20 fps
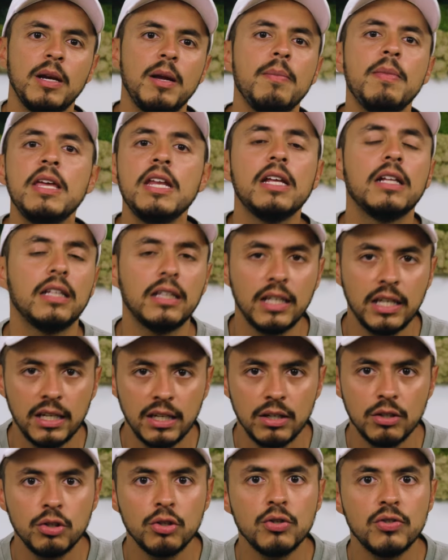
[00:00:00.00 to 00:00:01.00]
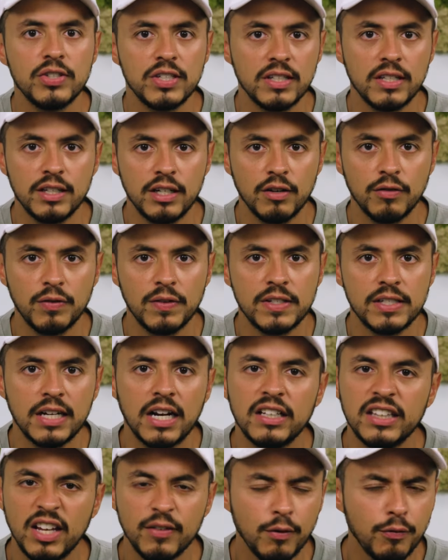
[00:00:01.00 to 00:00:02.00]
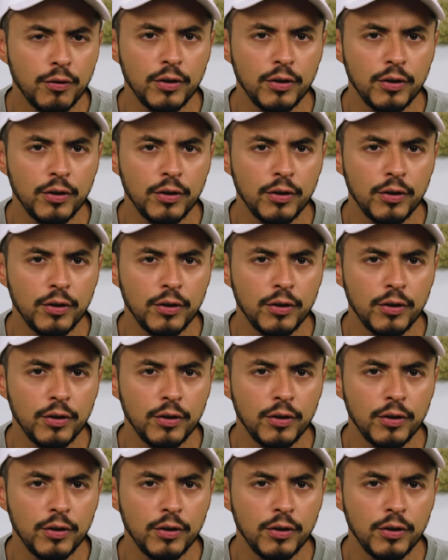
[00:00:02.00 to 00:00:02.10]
But immediately you see the difference. And I'll never